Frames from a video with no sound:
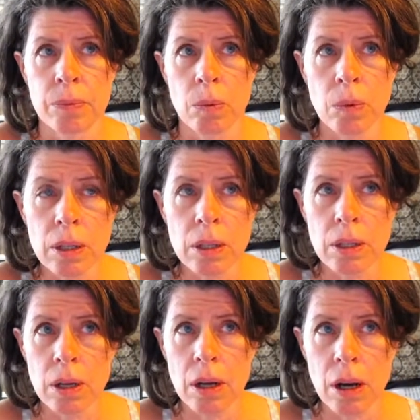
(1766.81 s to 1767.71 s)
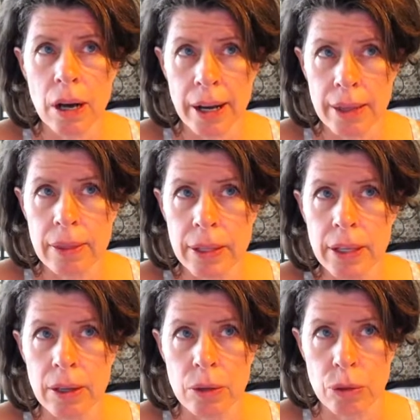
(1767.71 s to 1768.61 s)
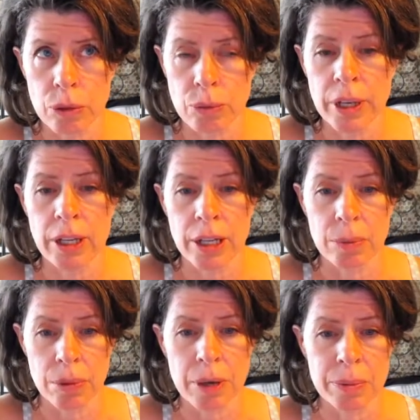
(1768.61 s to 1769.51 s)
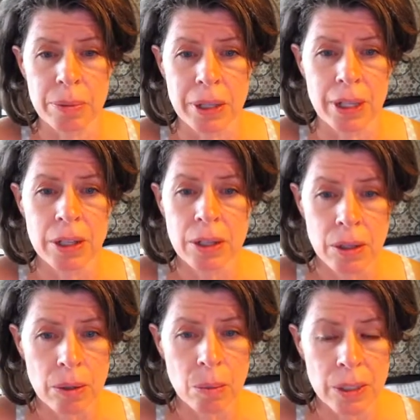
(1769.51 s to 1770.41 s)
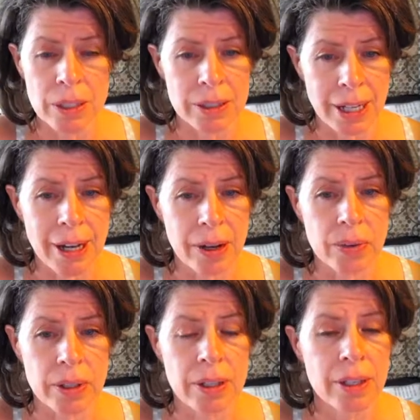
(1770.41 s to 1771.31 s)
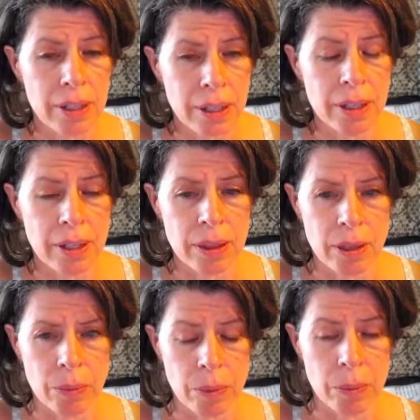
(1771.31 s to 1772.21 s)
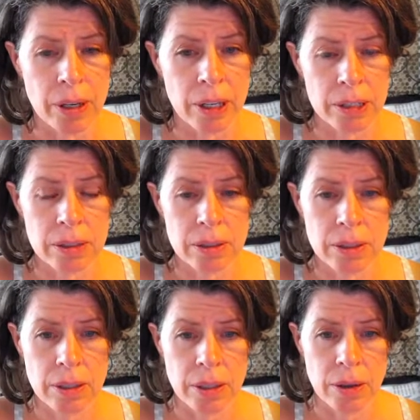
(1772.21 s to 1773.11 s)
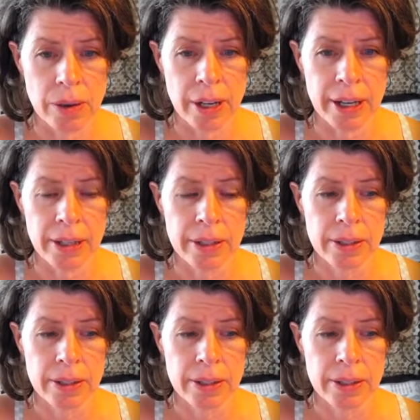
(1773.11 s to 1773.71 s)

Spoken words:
Well, I think 3 can probably whittle down anything we want, okay?